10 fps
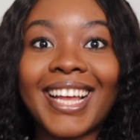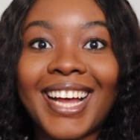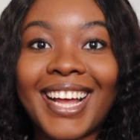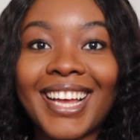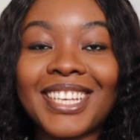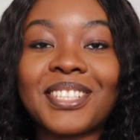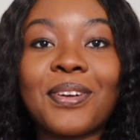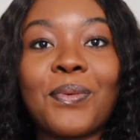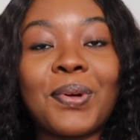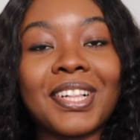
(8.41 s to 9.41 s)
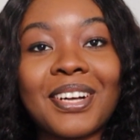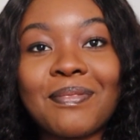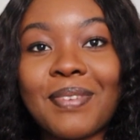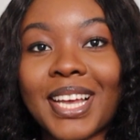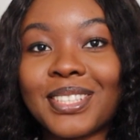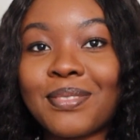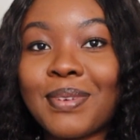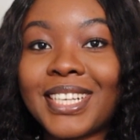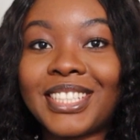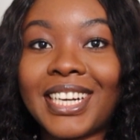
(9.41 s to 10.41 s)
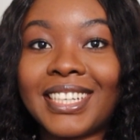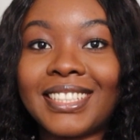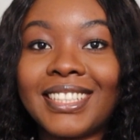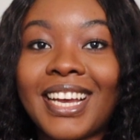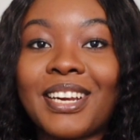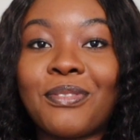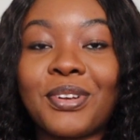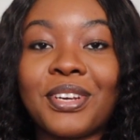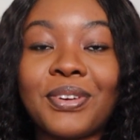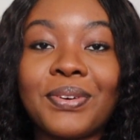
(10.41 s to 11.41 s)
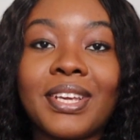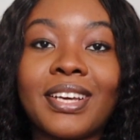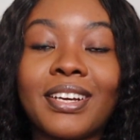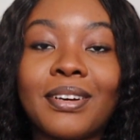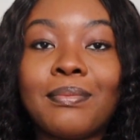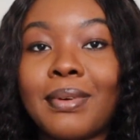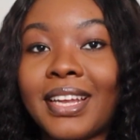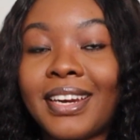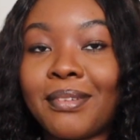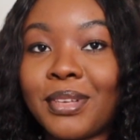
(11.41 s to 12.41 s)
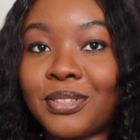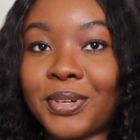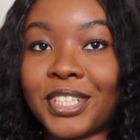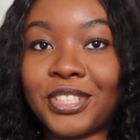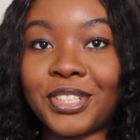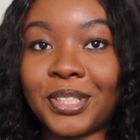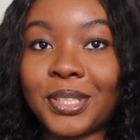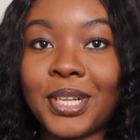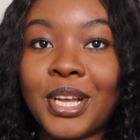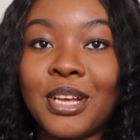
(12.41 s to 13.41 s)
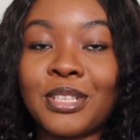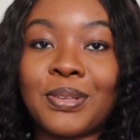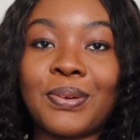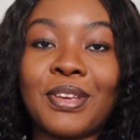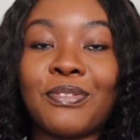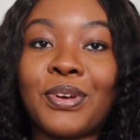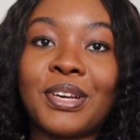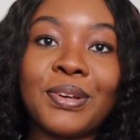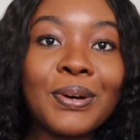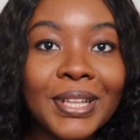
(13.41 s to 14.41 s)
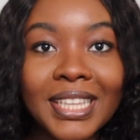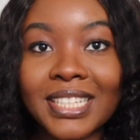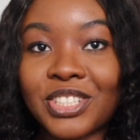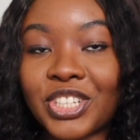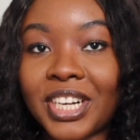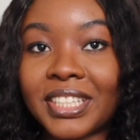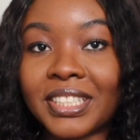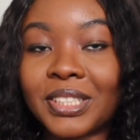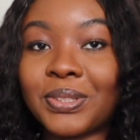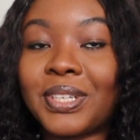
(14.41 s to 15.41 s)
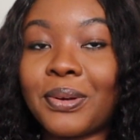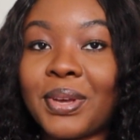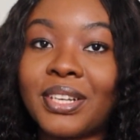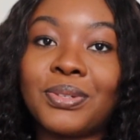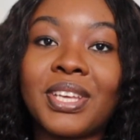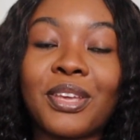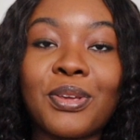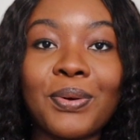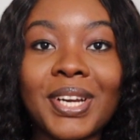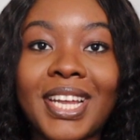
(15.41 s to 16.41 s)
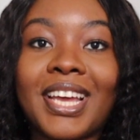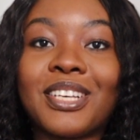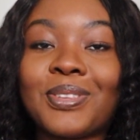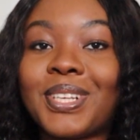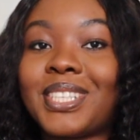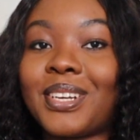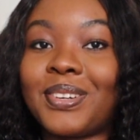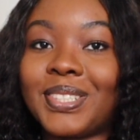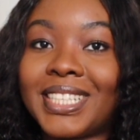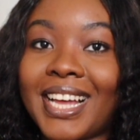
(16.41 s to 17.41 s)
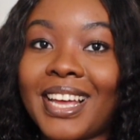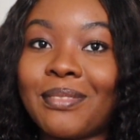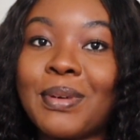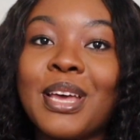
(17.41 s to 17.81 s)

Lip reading: guys, welcome back to my channel. And if you're new here, my name is Rachel. So if you're new on this channel, today we are doing a Q&A, so it's a good time